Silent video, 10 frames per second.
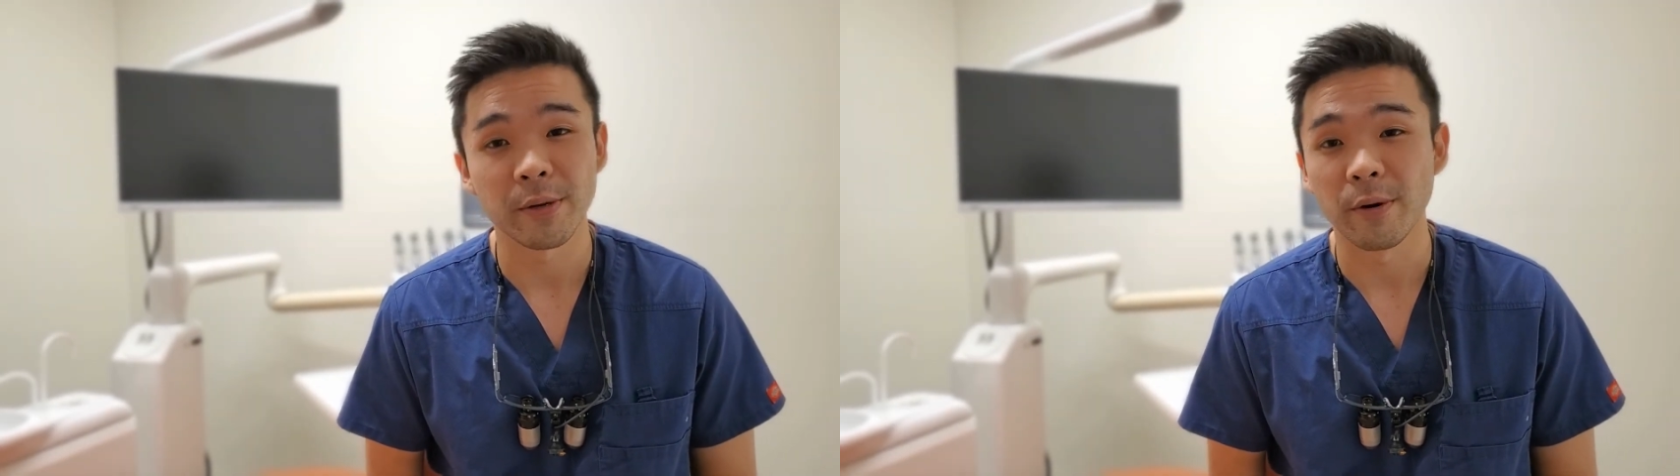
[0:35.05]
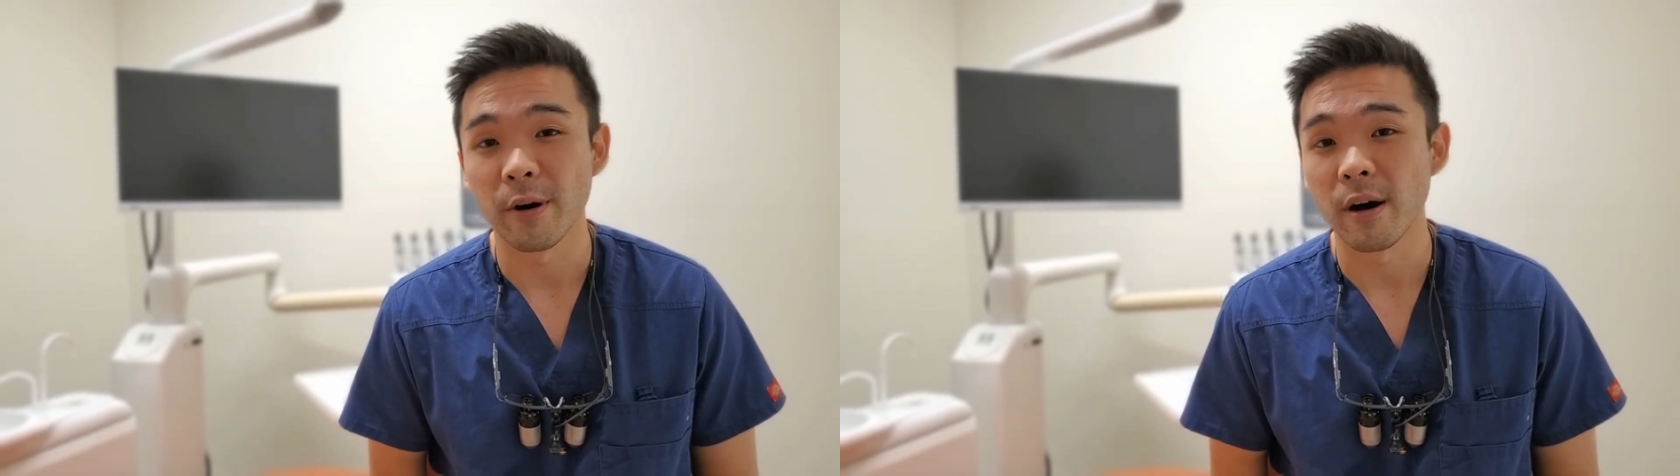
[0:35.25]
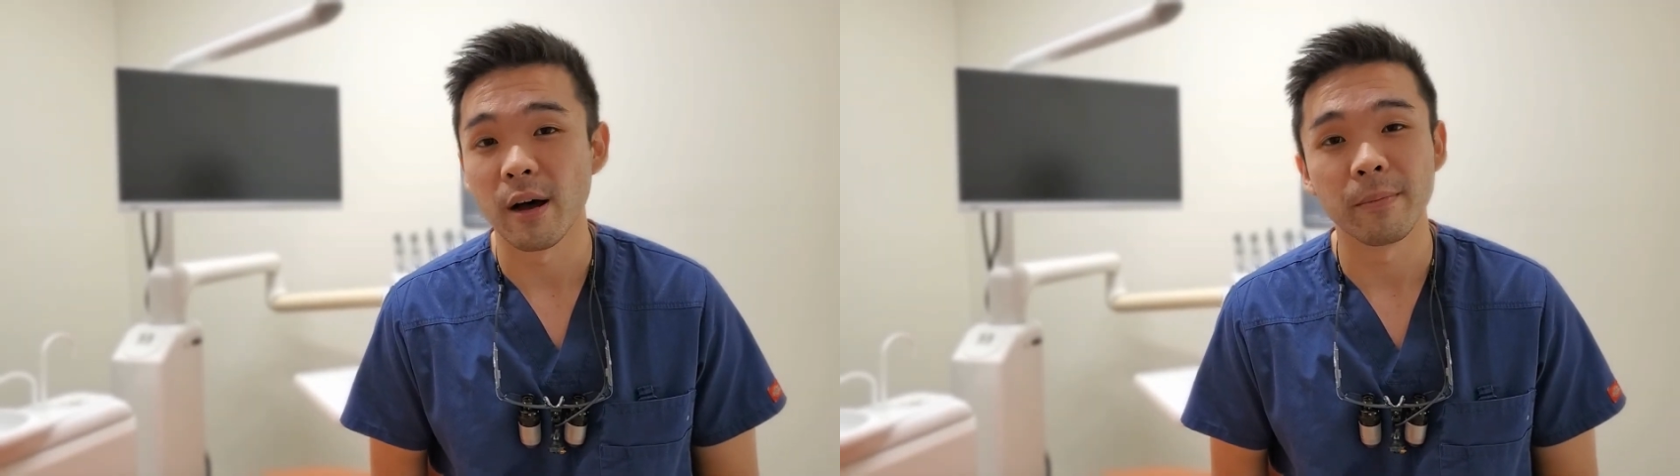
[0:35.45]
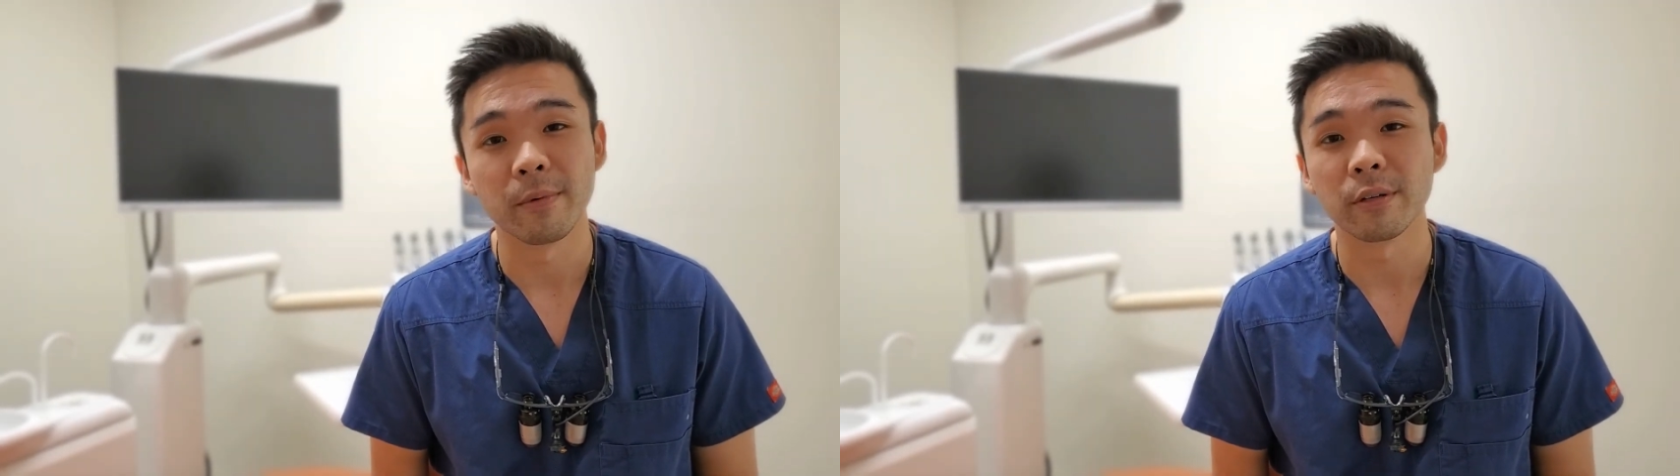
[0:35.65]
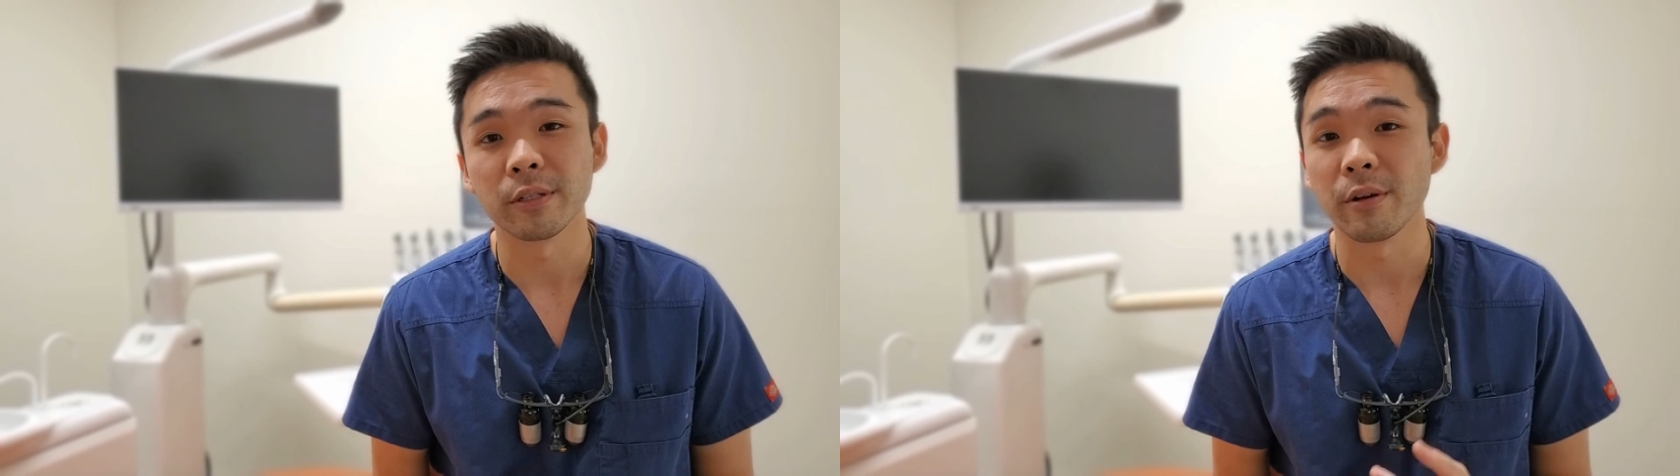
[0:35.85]
I'm
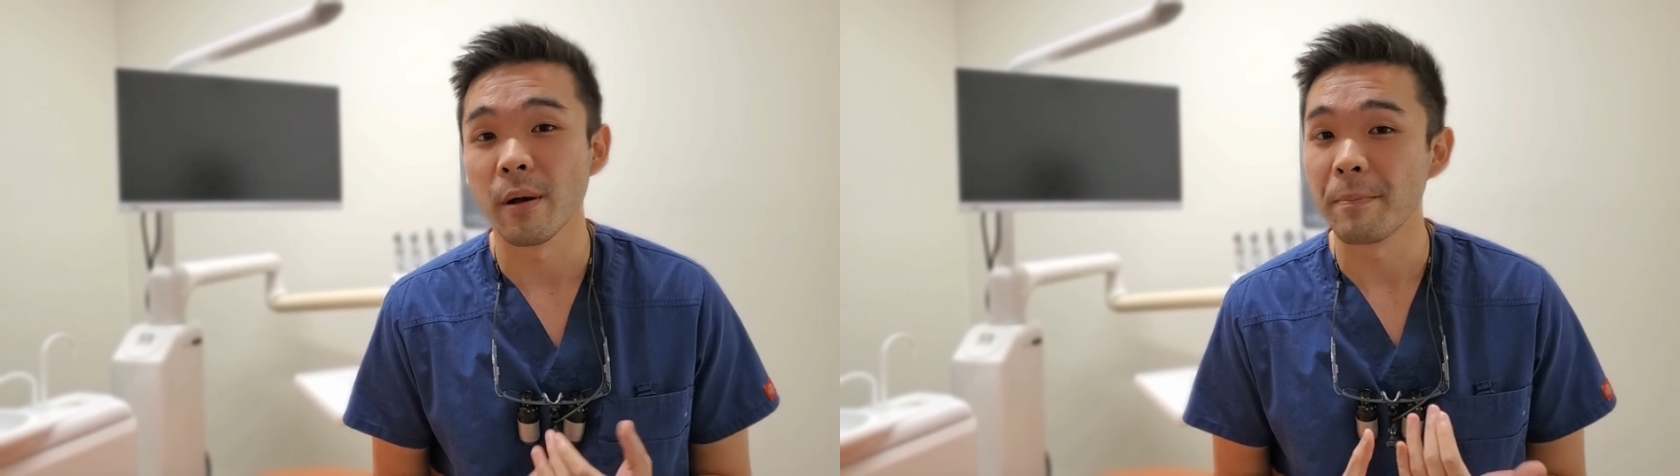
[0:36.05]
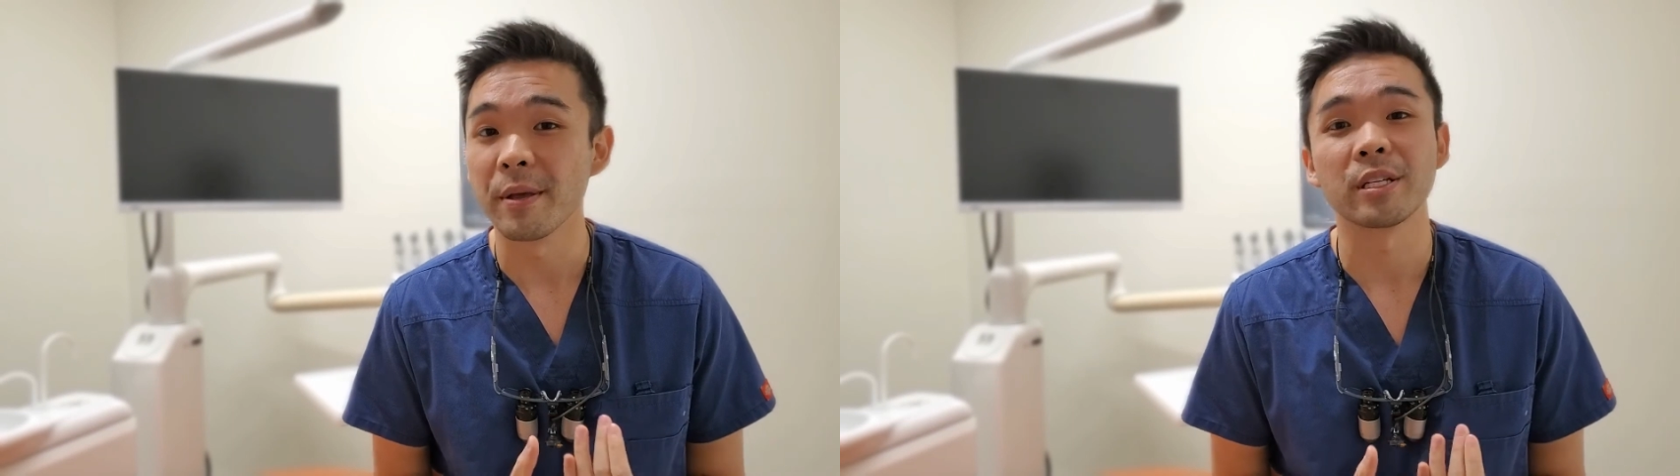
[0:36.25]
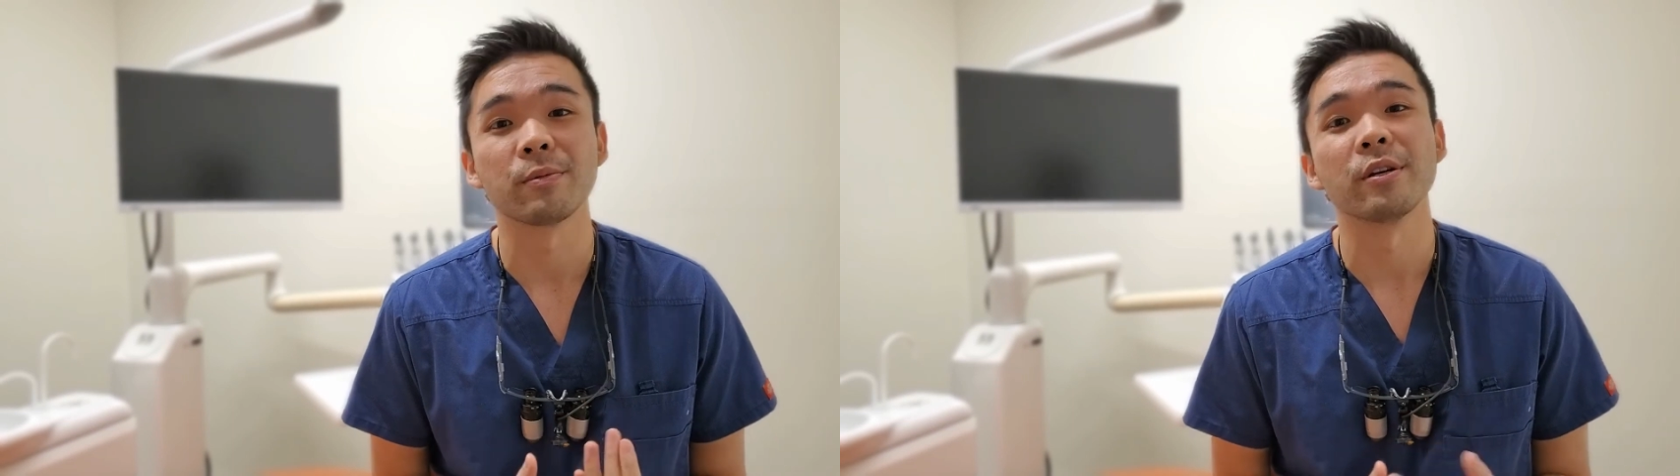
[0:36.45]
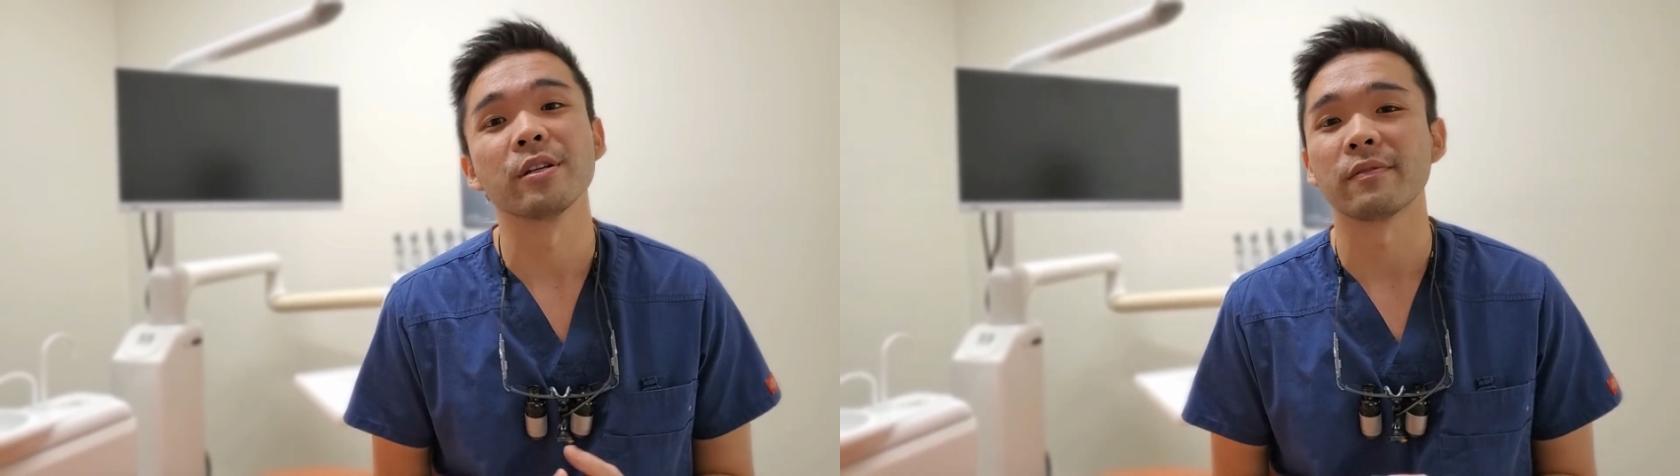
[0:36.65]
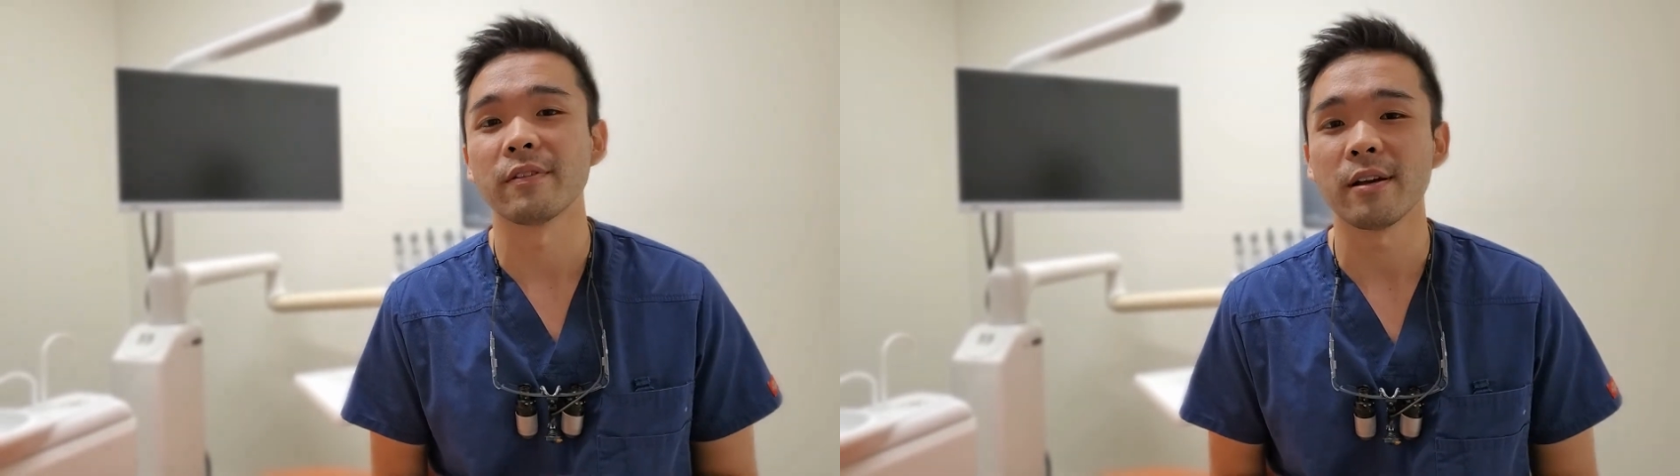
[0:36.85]
also a big Swans
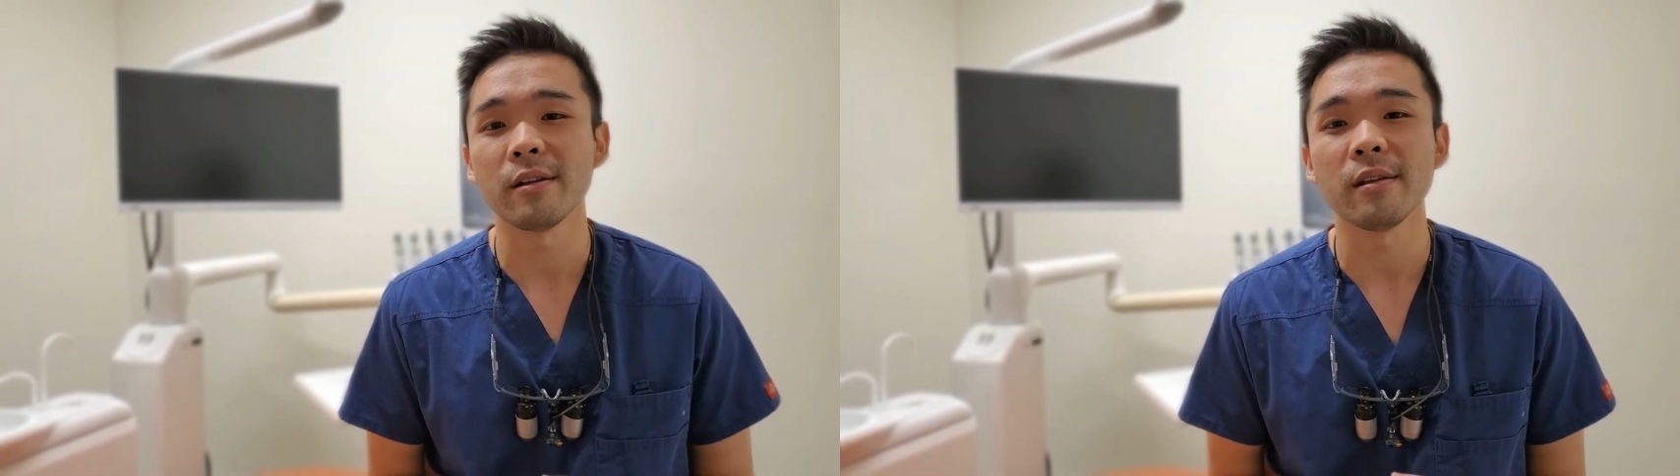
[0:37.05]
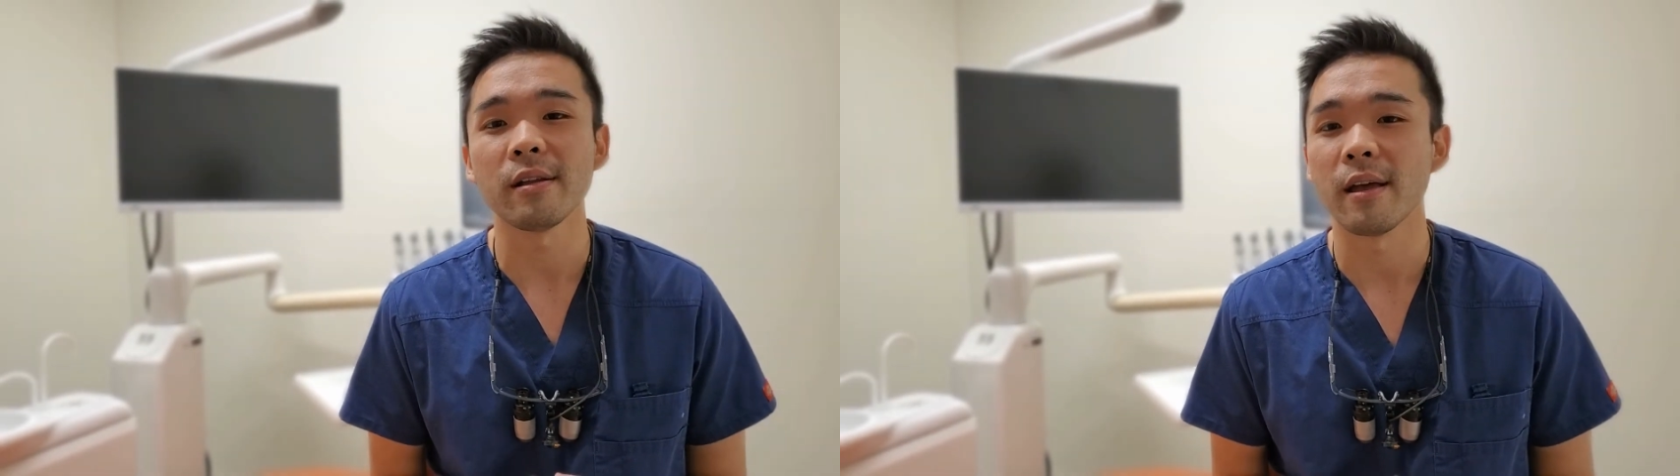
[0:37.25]
fan,